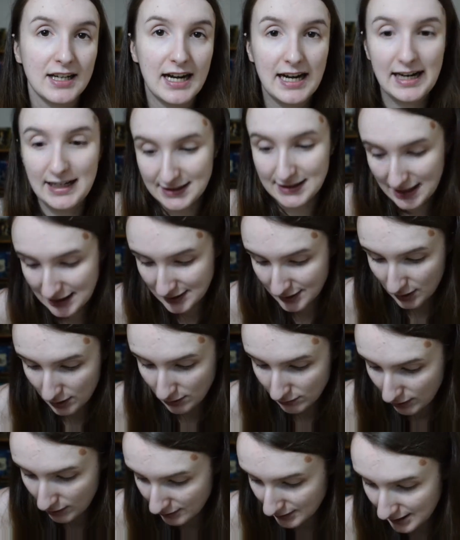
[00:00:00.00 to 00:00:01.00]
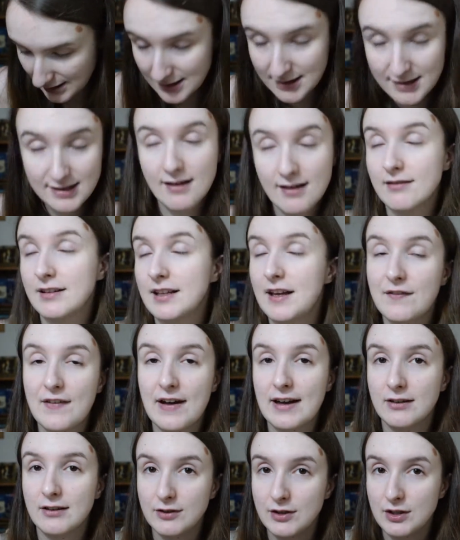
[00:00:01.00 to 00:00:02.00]
and I don't know necessarily if
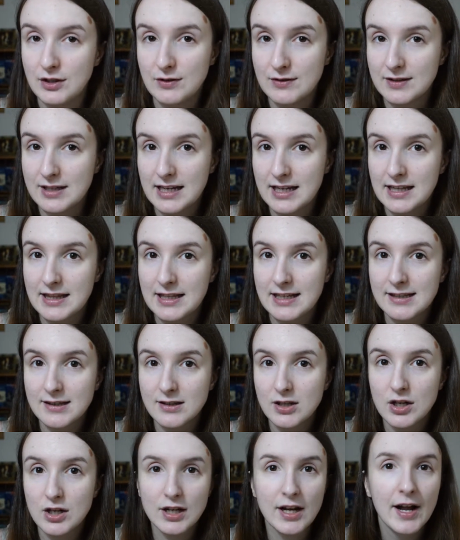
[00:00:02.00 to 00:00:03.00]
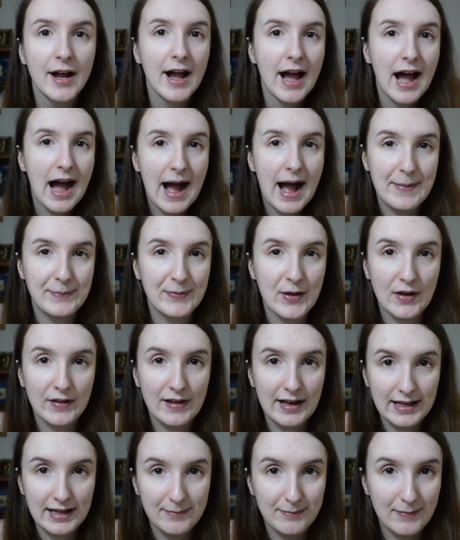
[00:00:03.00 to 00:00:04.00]
I'll use it in this look. I'm
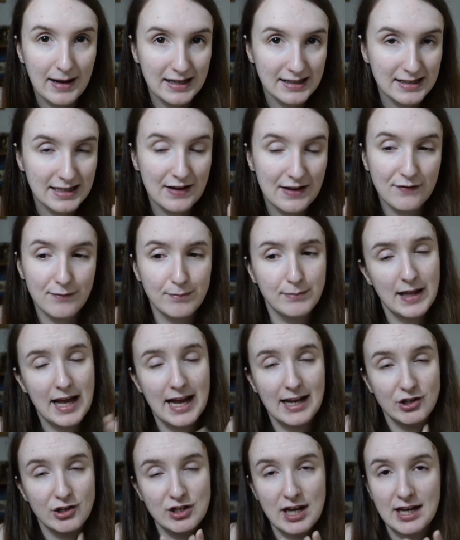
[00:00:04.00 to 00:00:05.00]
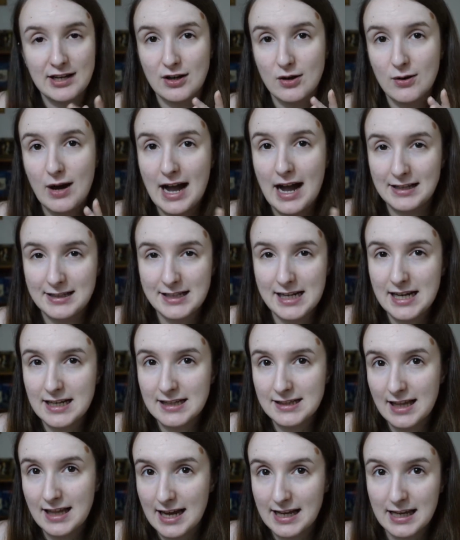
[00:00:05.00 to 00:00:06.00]
not a massive black shadow
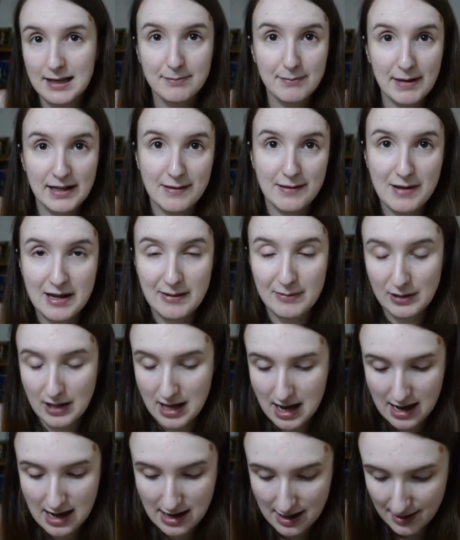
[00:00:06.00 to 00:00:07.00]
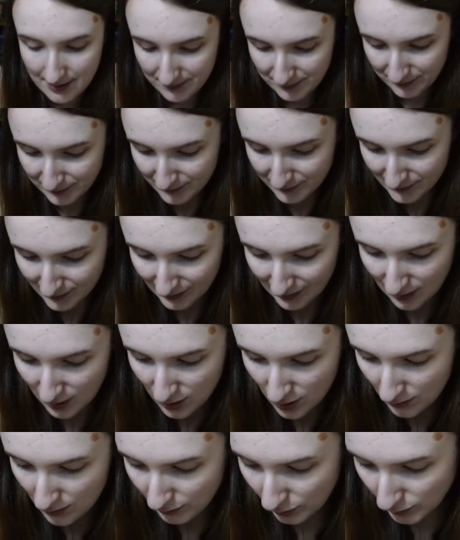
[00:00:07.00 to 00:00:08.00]
addict like many people are,
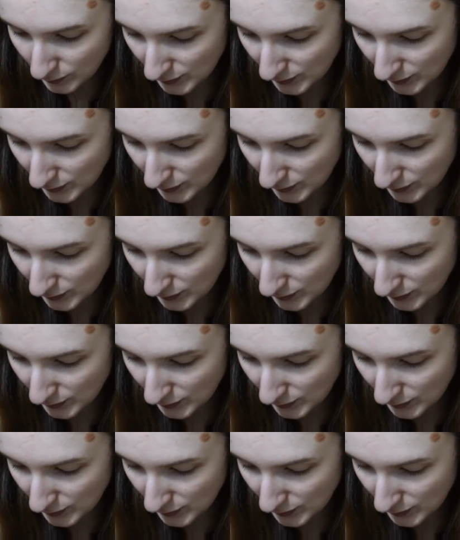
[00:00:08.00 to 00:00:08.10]
but